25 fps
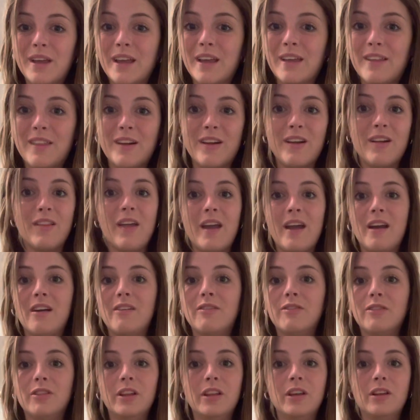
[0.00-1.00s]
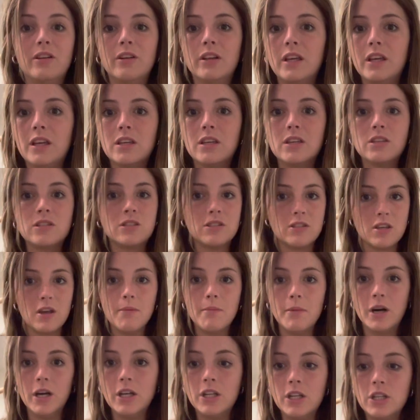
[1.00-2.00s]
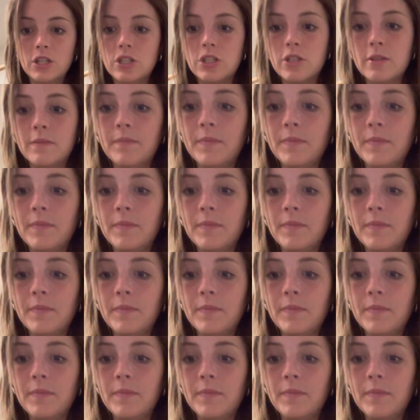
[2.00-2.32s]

in there, they have literally so much.